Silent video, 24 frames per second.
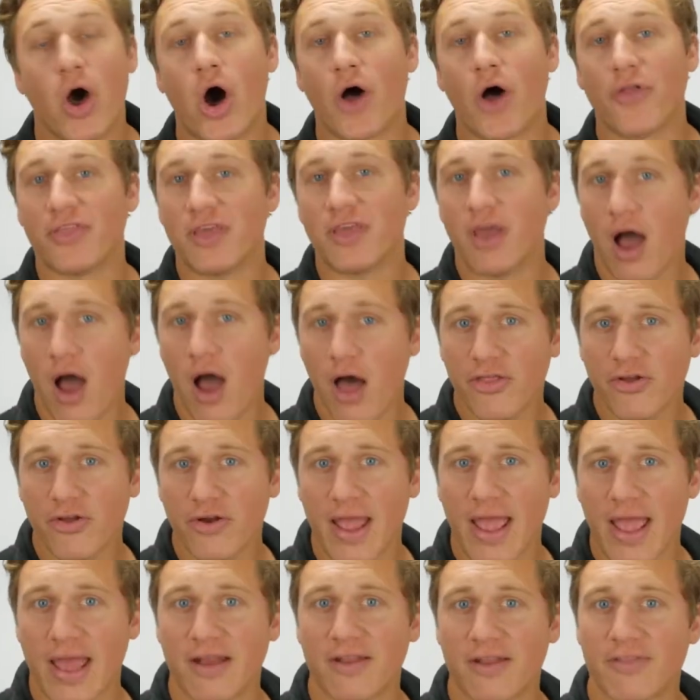On the other
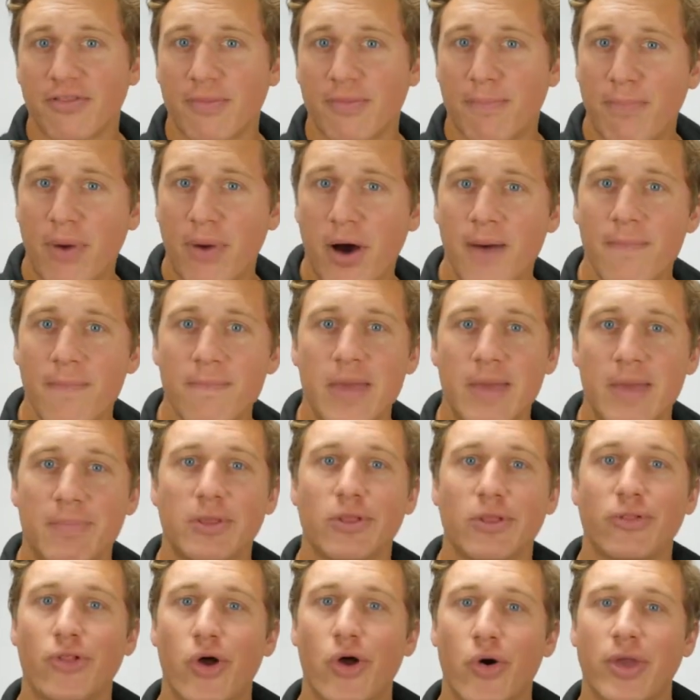hand, the pump may be
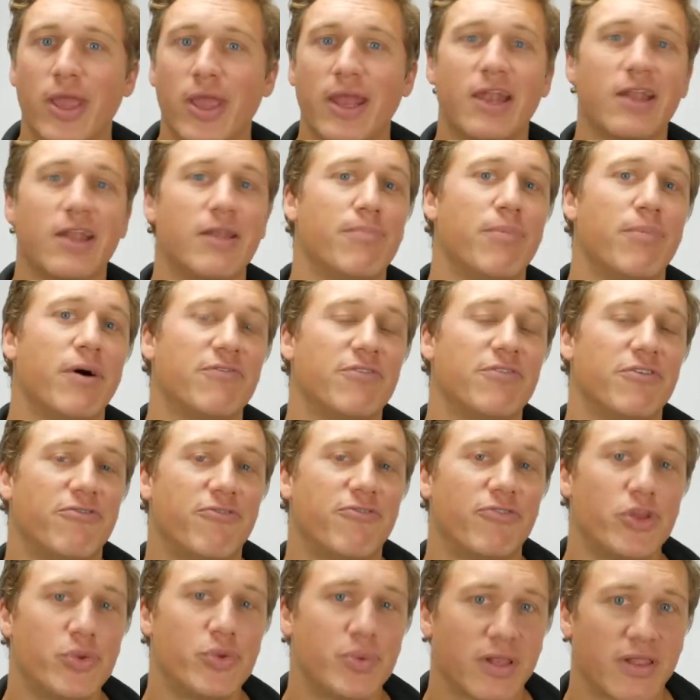located above the fluid